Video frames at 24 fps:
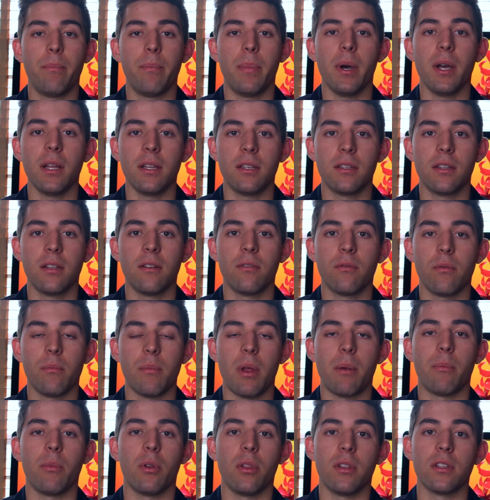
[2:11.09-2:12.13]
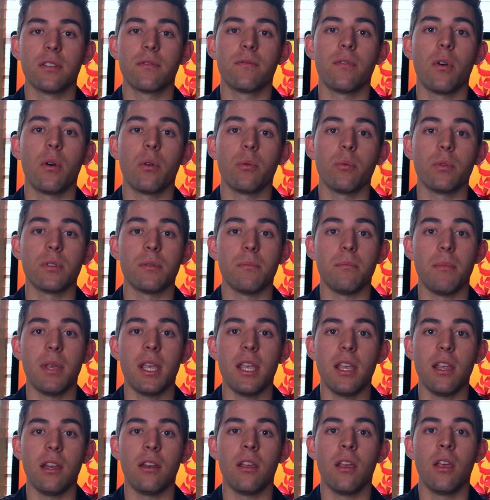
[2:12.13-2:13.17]
but remember, this phone was
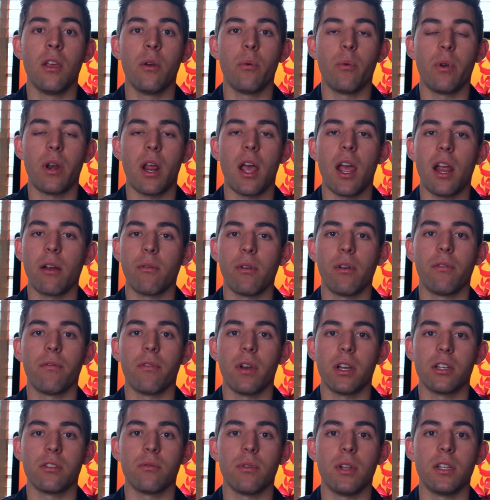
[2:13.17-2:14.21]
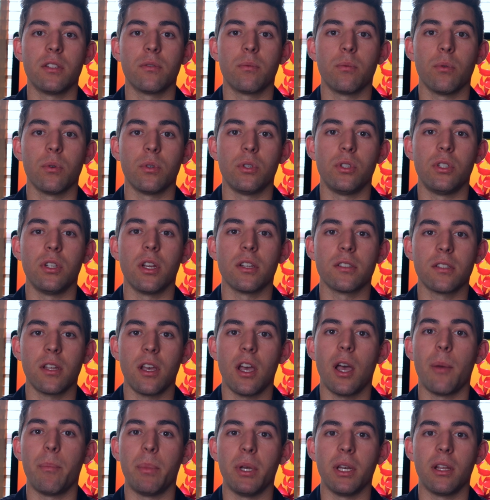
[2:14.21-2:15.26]
made when high refresh rates were just
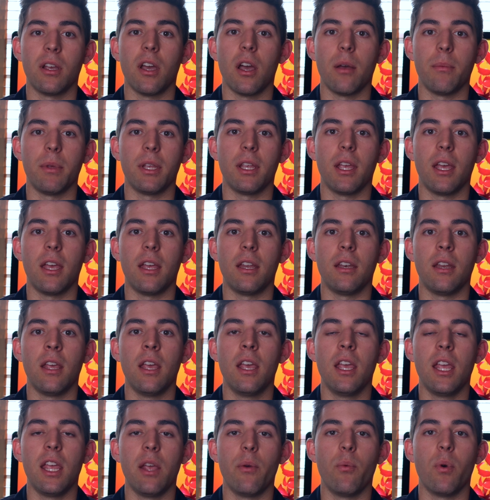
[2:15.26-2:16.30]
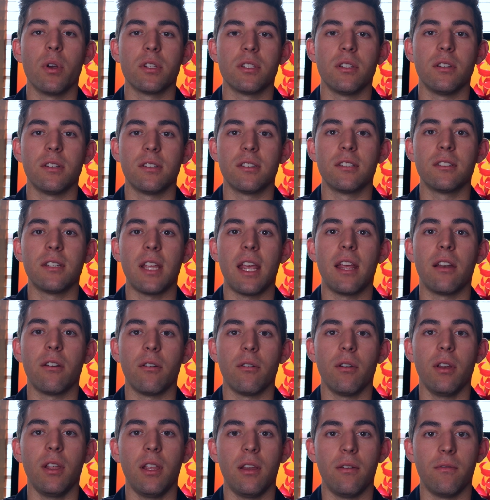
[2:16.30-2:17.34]
up and coming and it wasn't a
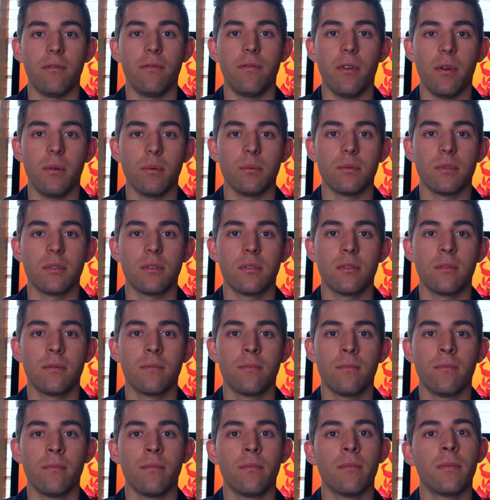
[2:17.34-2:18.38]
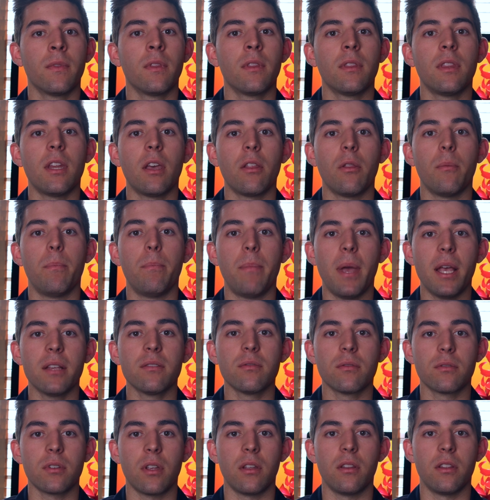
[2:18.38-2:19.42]
standard in phones. Now the
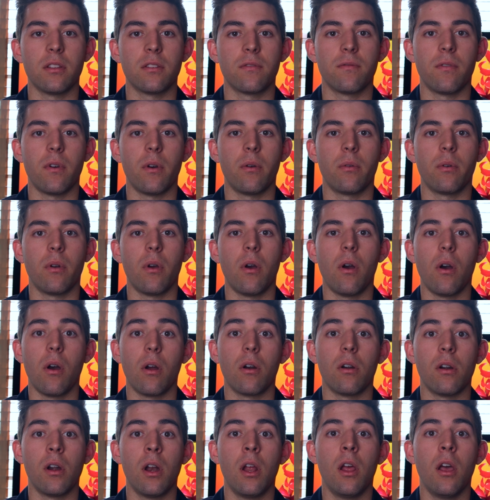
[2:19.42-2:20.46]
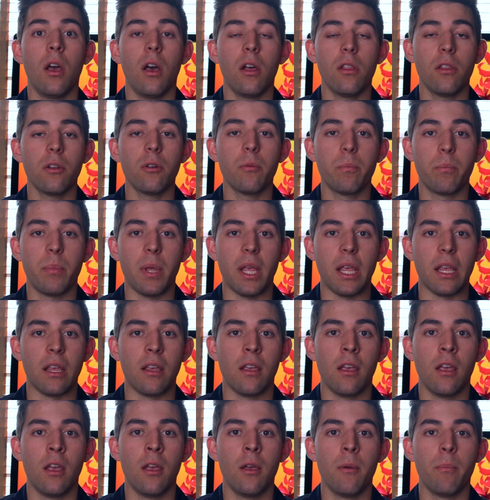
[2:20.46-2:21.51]
bezels on this phone are a little big,
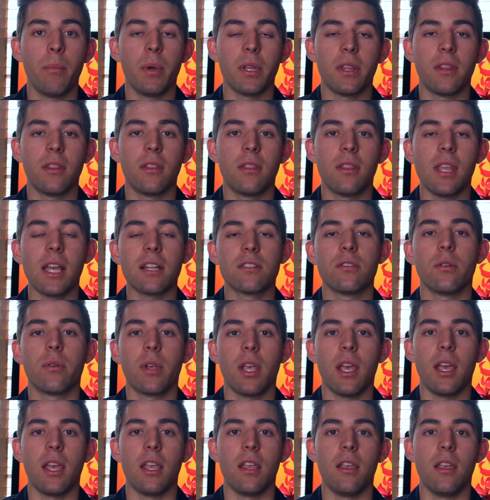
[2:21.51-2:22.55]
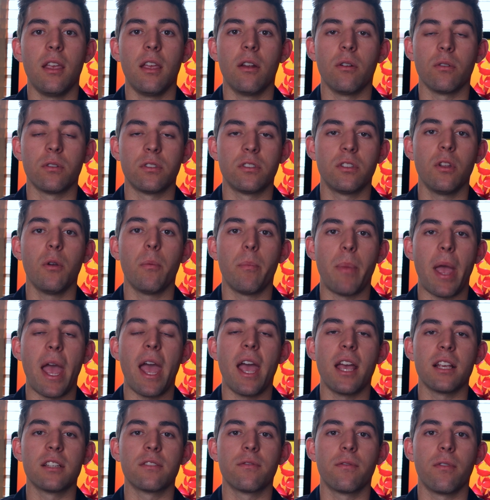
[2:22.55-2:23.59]
but that's okay. It'll still
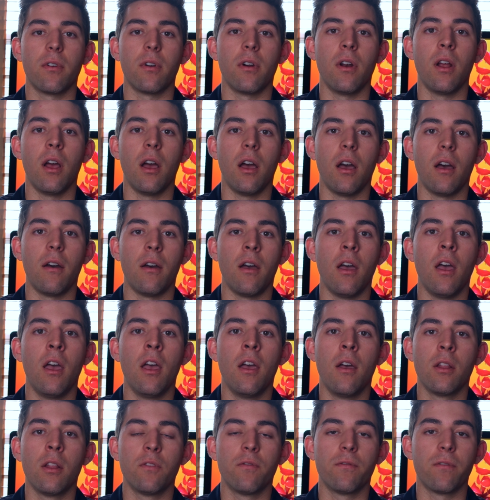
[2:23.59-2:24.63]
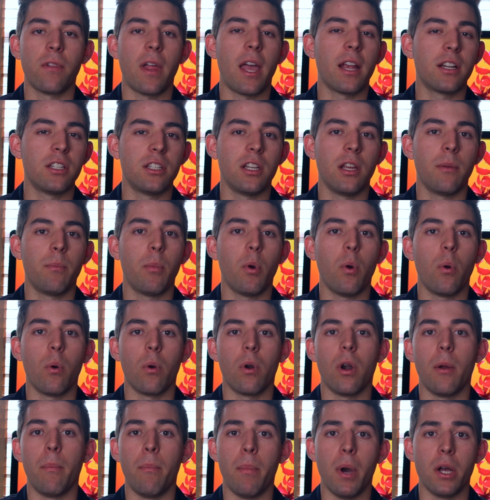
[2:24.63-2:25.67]
pass for a flagship
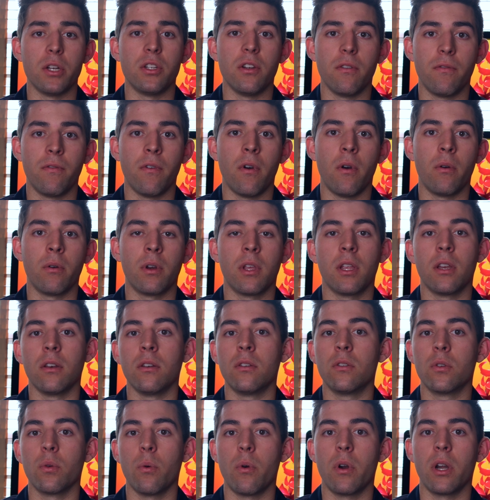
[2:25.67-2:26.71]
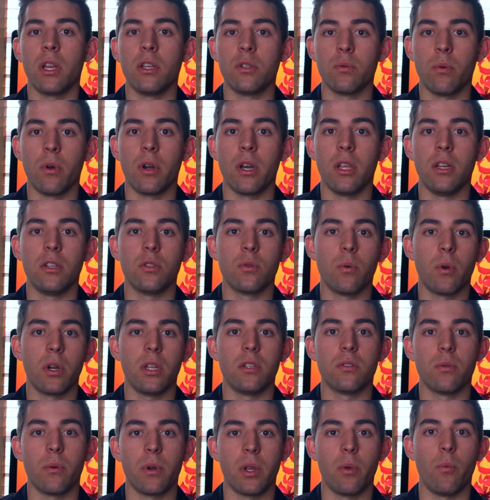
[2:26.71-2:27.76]
or a budget phone in 2020,
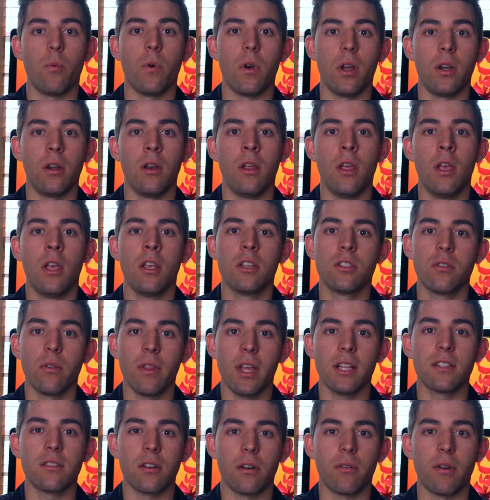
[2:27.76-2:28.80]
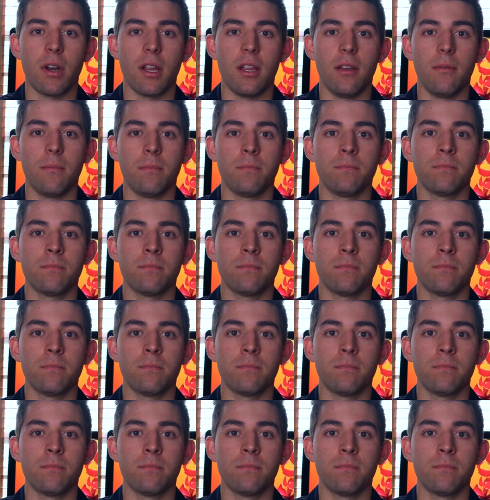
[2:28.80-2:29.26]
2021, so that's alright.